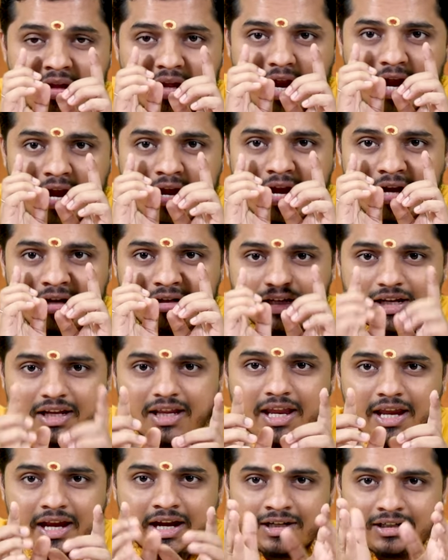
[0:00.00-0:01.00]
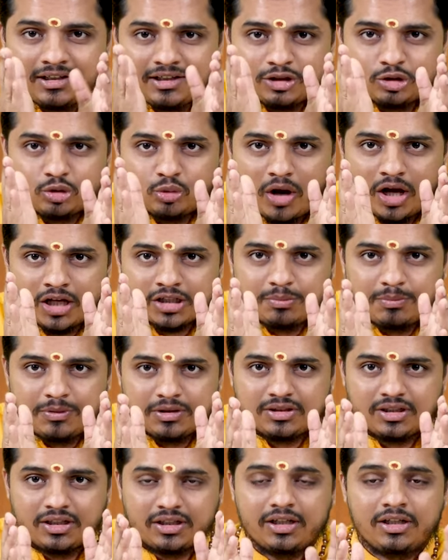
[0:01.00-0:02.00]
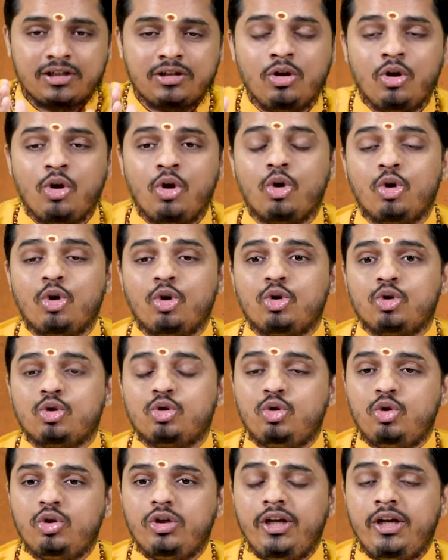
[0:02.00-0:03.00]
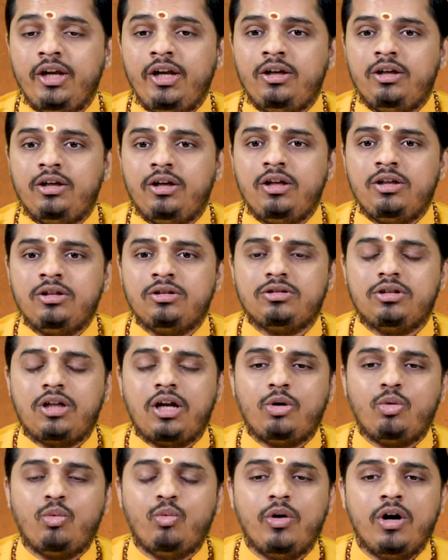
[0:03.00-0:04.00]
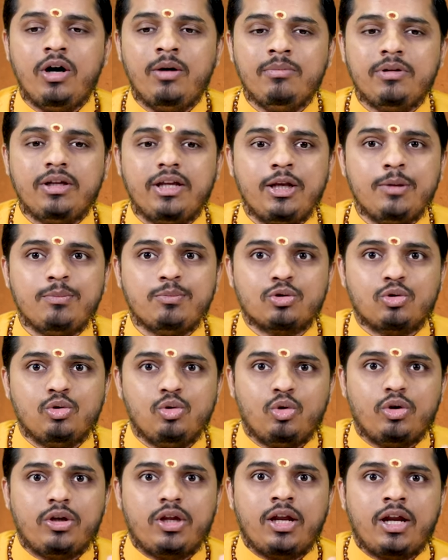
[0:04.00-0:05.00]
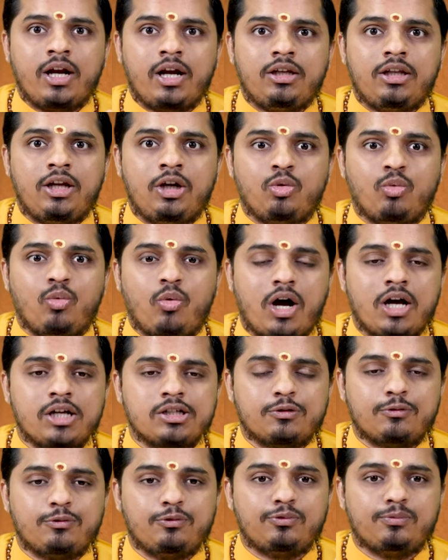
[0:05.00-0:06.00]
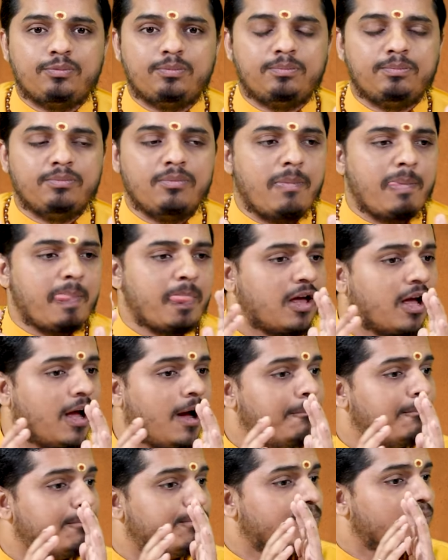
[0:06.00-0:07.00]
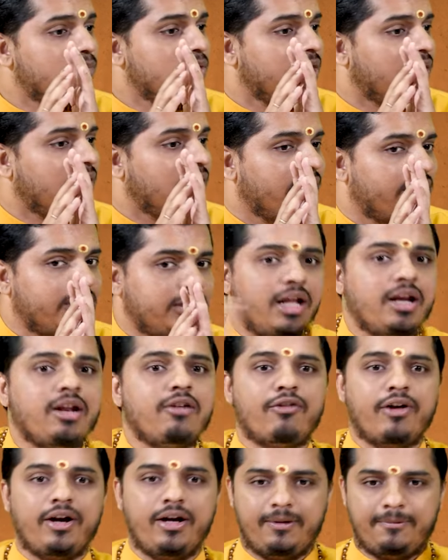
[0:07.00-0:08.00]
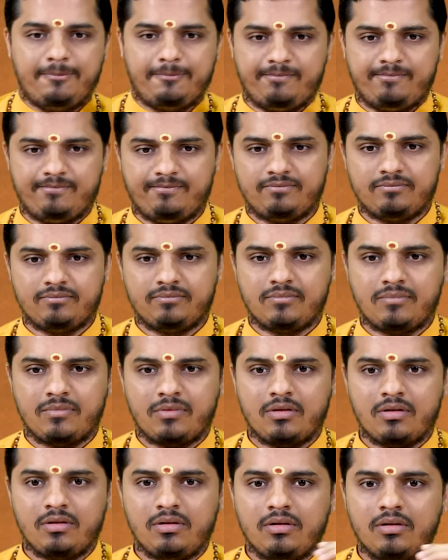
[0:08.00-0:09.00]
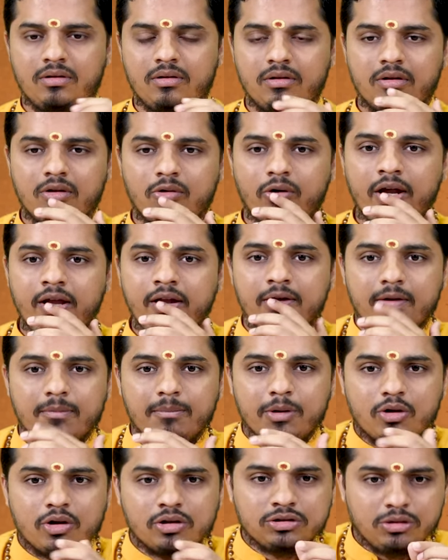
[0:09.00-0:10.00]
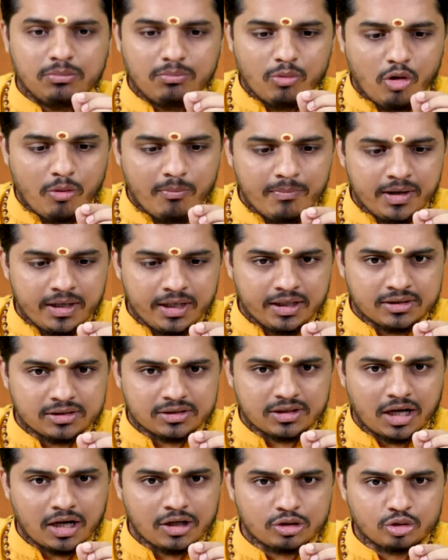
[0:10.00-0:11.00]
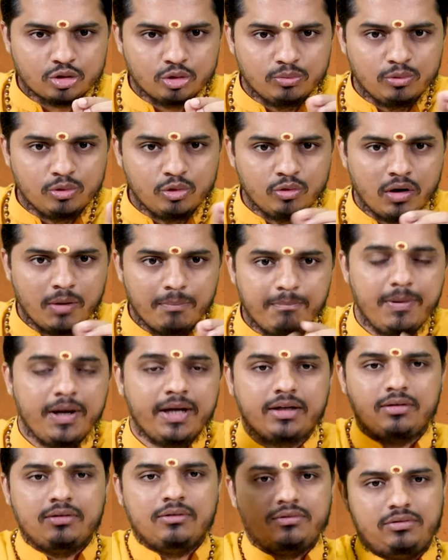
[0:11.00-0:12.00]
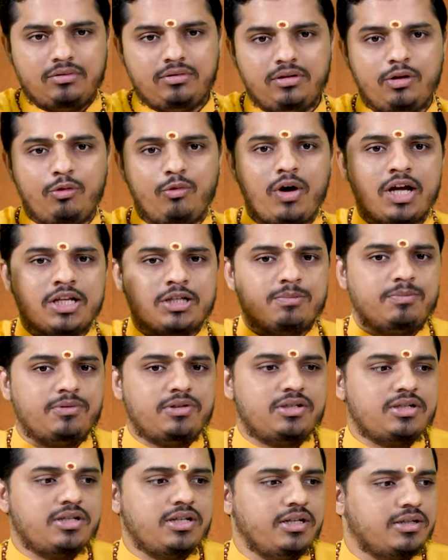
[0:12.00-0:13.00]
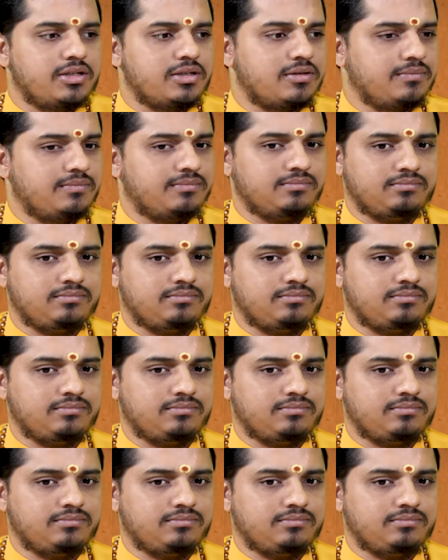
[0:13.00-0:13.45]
And at the gate, this wasp is sitting. So it is that worm keeps looking at that wasp completely terrified. Why? Because the moment it starts to move a bit, the wasp stings.